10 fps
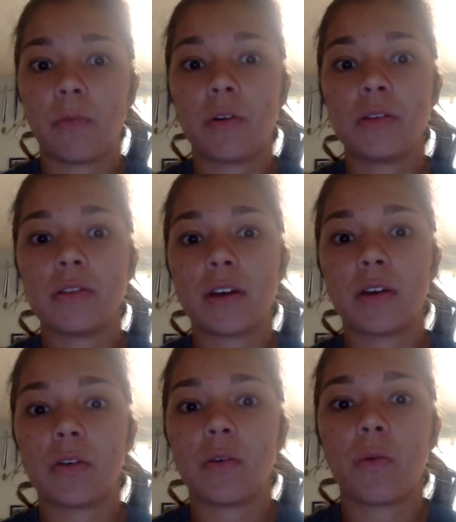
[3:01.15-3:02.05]

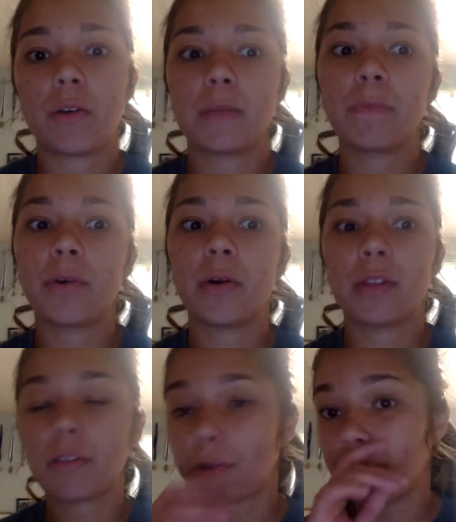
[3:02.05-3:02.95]
window was
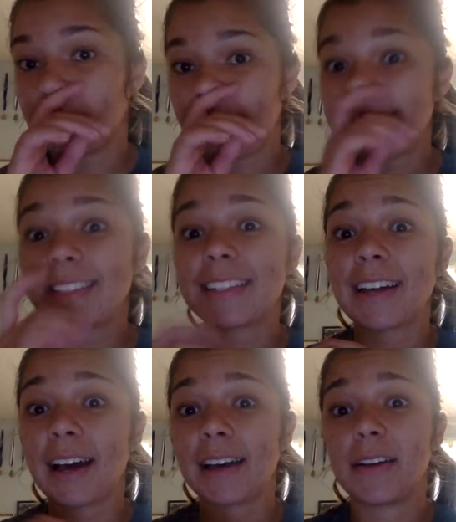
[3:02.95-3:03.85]
broken through the
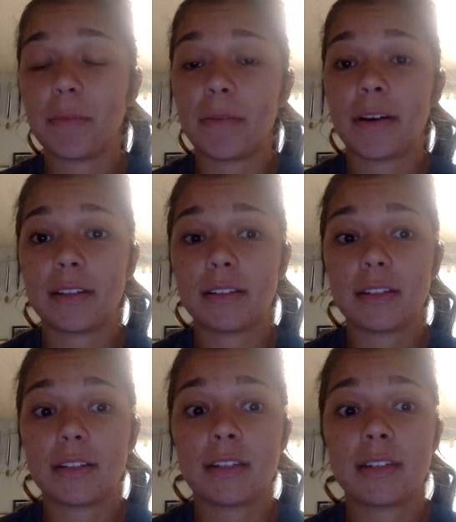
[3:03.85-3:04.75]
inside, but
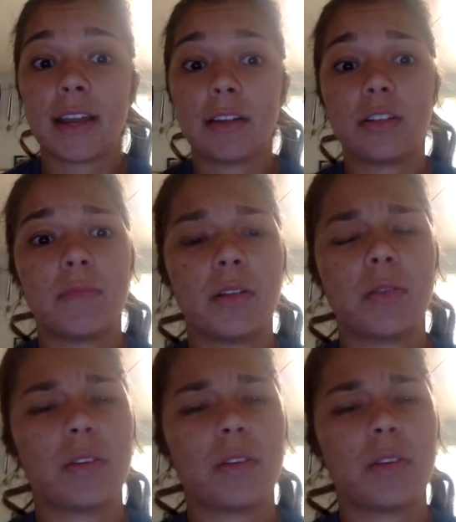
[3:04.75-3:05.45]
staged to be